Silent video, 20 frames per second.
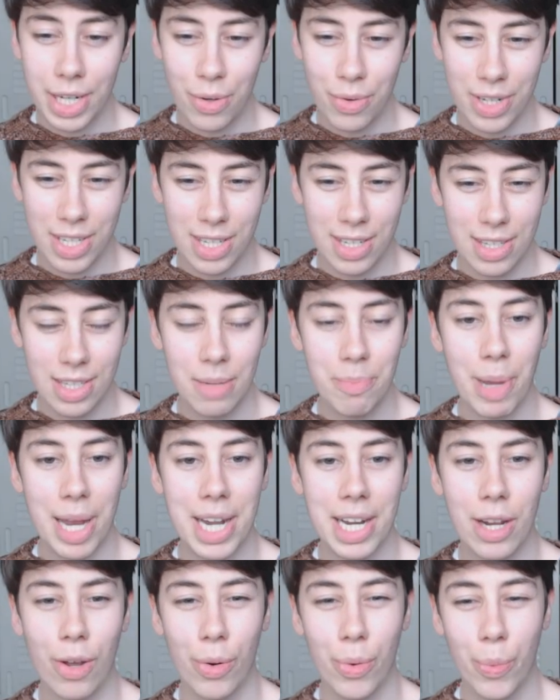or decreases
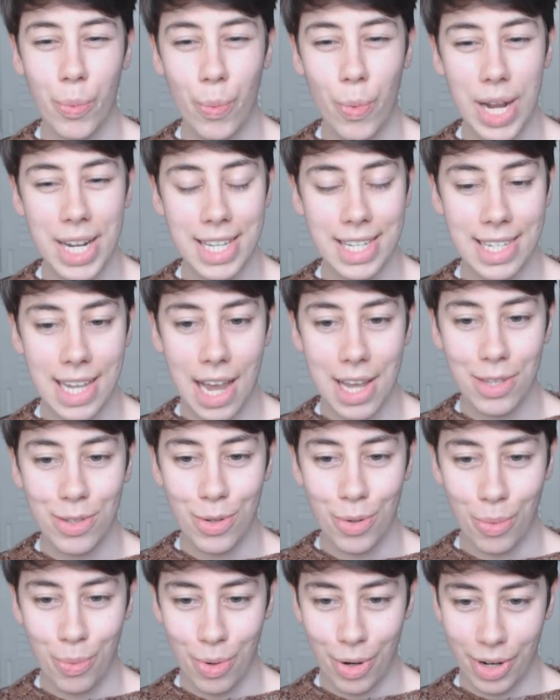depending on what
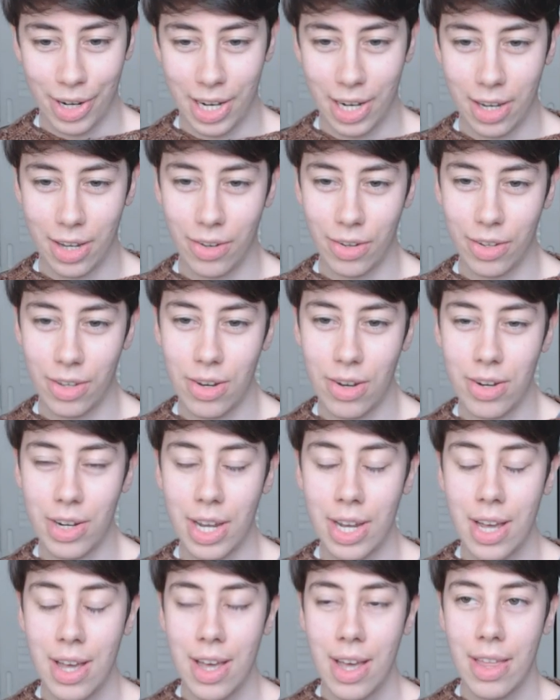size you're working your yoke
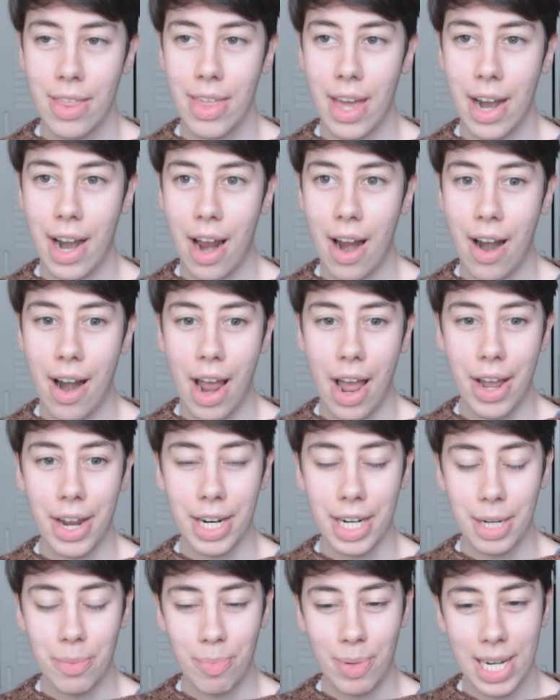that
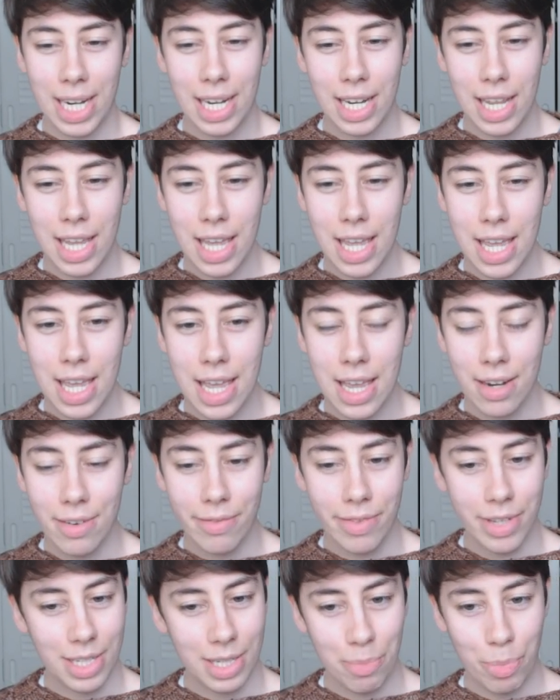are completely
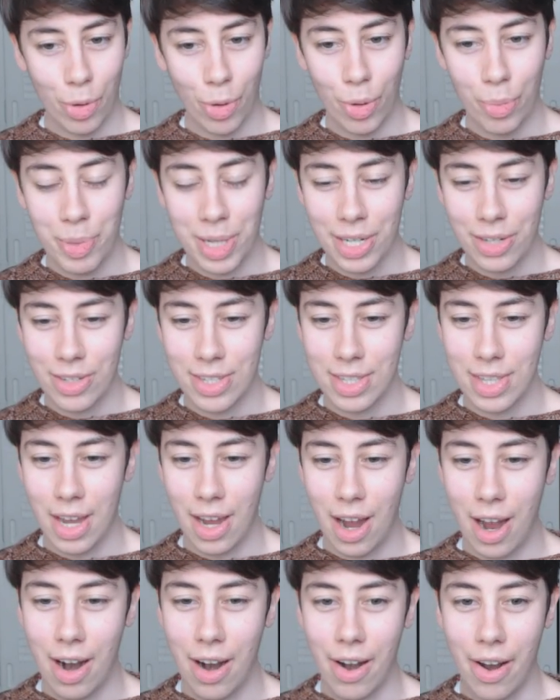invisible, because they
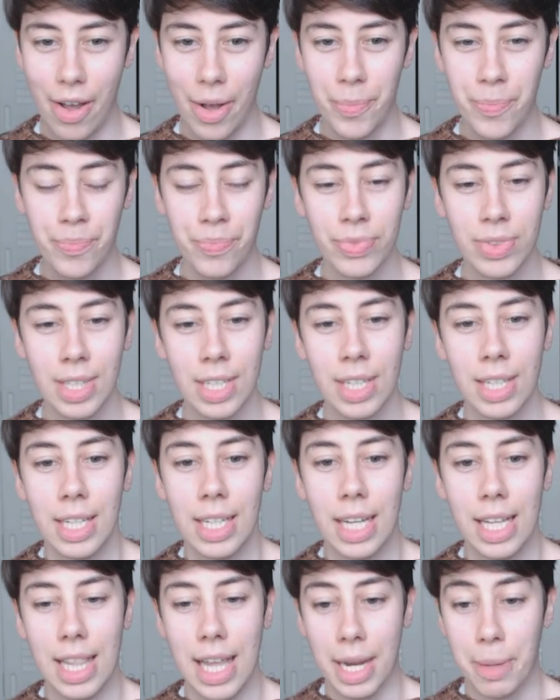are
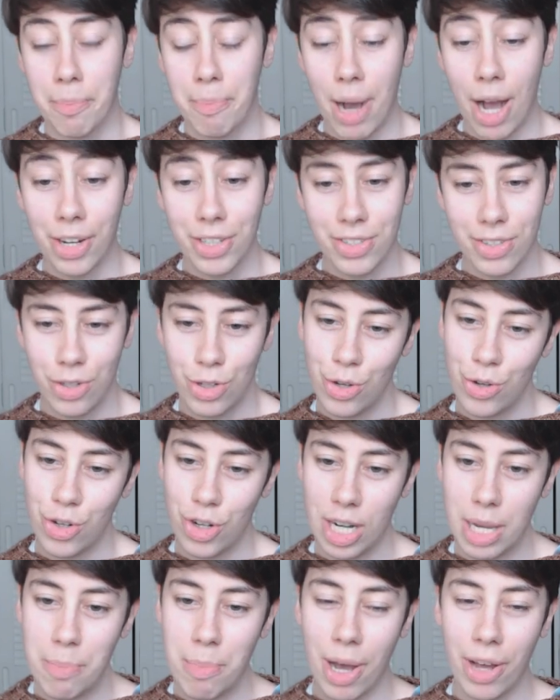like
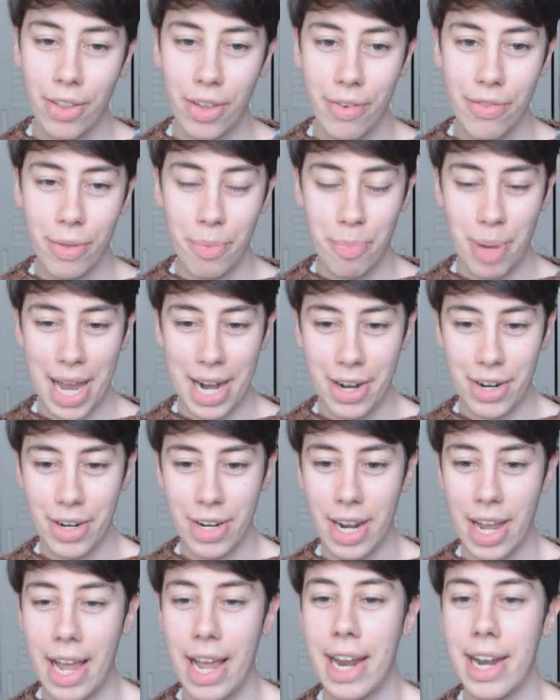usually part of the
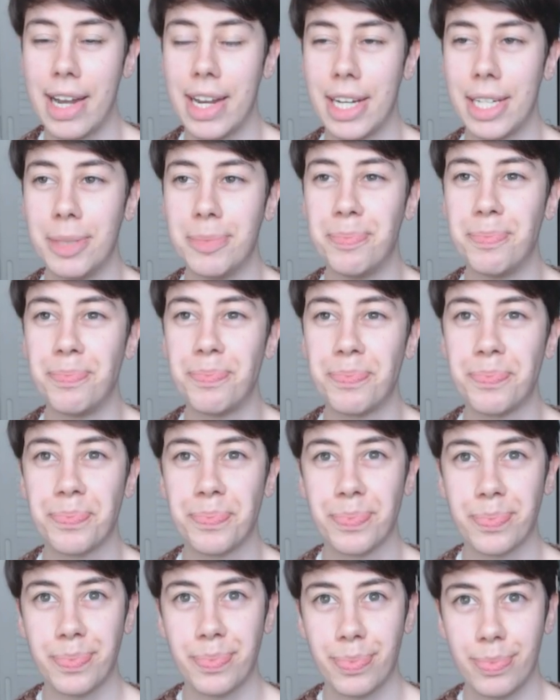pattern.
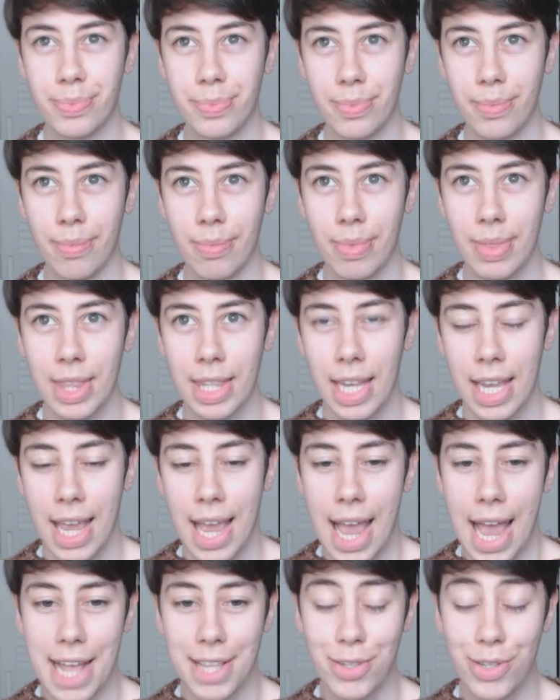
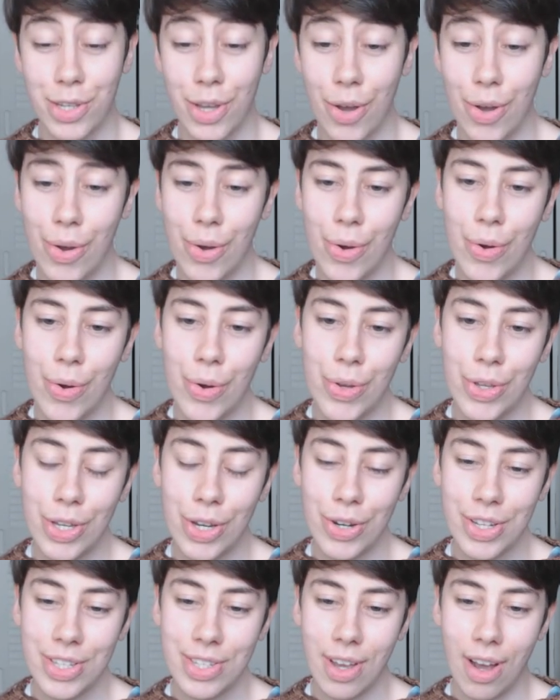And so
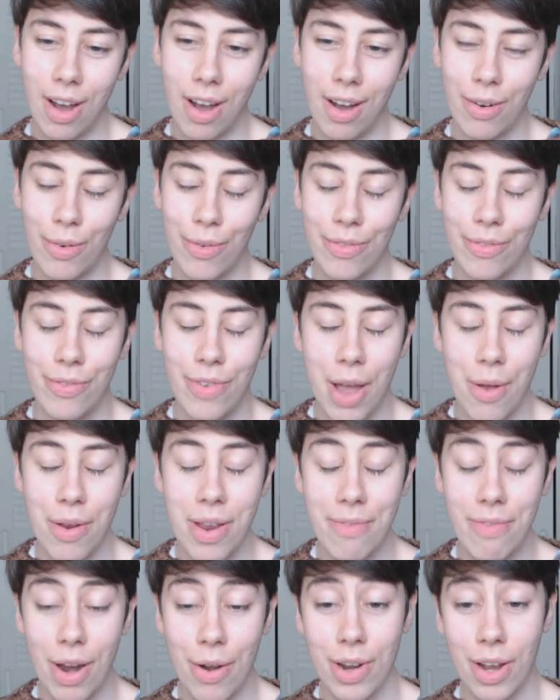yokes are
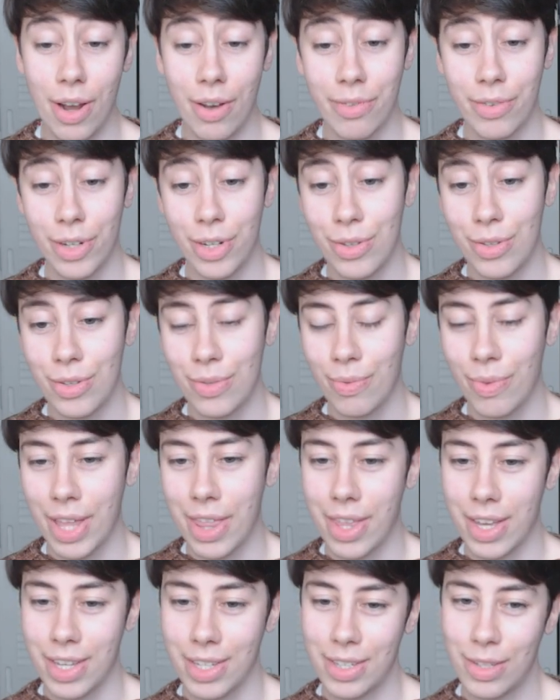very often used
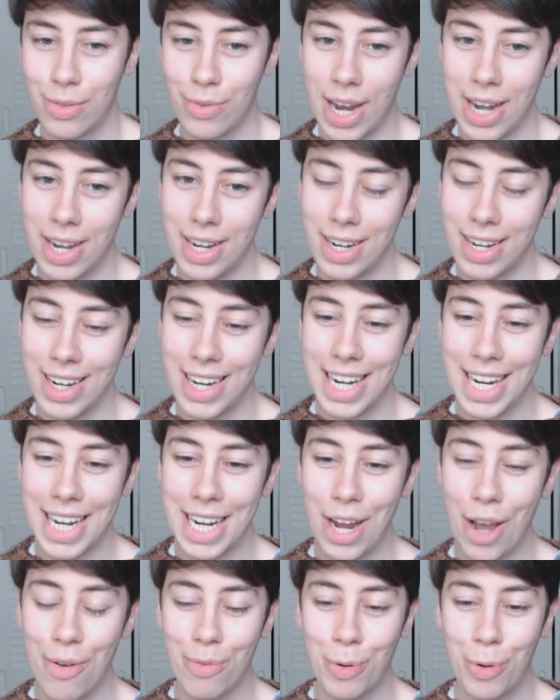with stranded
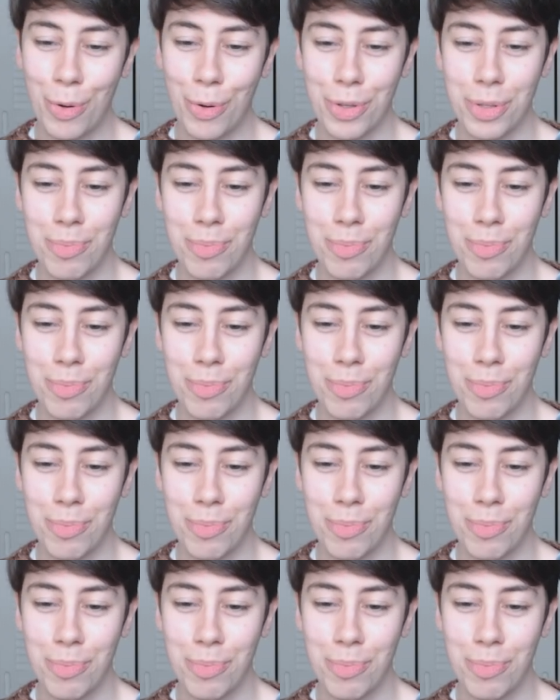knitting, of